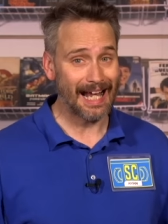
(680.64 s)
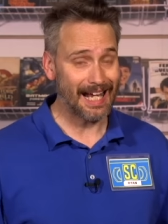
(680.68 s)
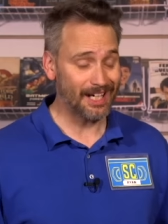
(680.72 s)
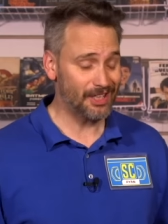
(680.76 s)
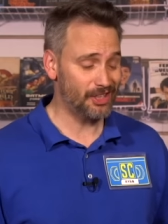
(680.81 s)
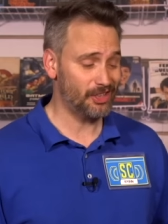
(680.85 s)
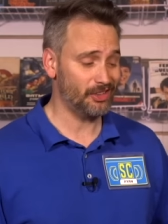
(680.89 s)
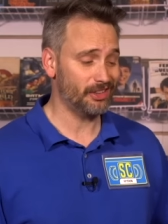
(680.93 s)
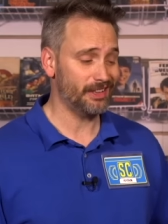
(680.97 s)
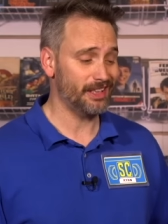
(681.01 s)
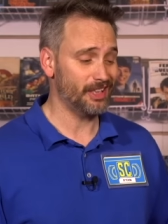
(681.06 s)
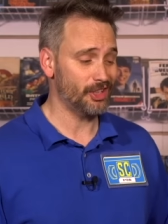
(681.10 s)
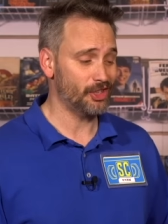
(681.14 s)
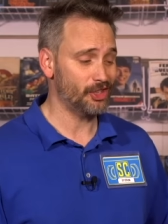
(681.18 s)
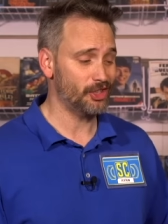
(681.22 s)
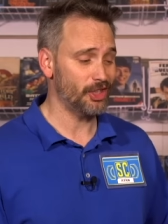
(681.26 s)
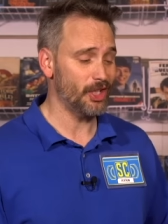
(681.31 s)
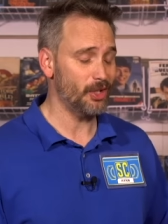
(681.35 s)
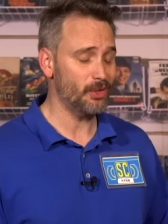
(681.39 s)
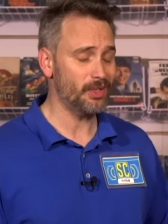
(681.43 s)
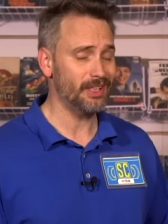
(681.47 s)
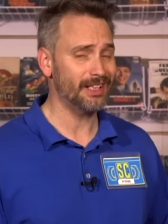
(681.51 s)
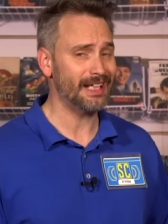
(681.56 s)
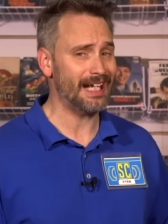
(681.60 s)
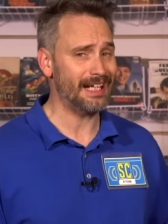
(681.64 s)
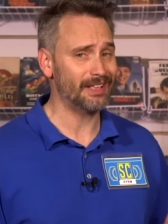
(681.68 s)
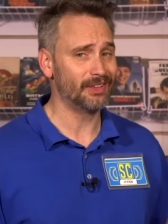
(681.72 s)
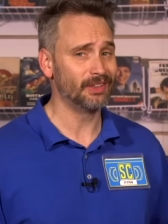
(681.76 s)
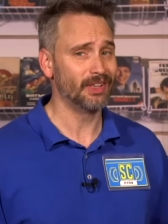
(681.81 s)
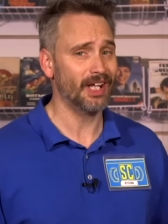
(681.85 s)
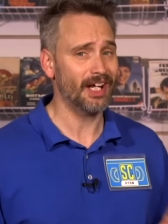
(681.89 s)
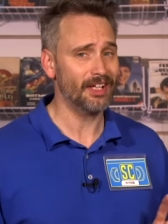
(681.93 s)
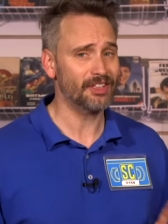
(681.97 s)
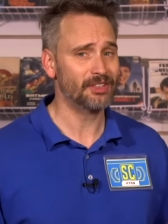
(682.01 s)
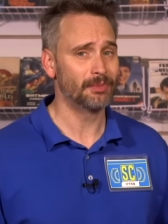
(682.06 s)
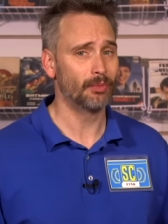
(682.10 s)
Actually, Shogun
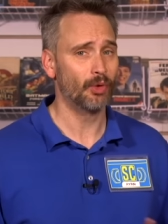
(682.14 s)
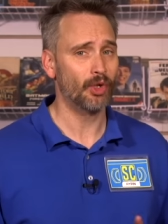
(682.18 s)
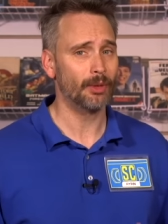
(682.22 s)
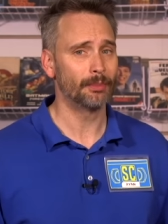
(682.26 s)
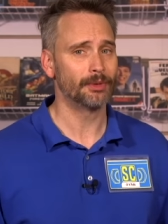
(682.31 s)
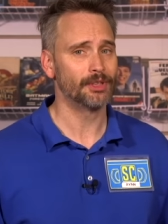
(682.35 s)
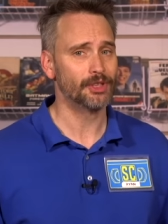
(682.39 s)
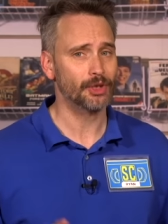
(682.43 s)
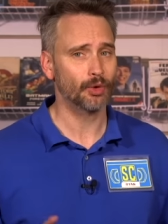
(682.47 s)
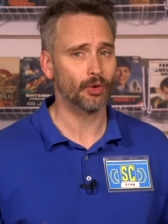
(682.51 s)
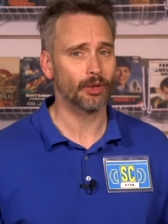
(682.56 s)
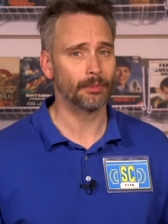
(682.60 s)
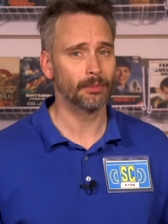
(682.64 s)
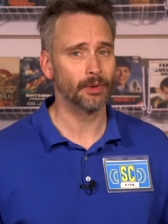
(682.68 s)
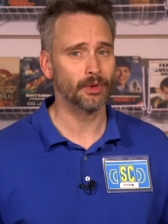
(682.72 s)
and lots more mature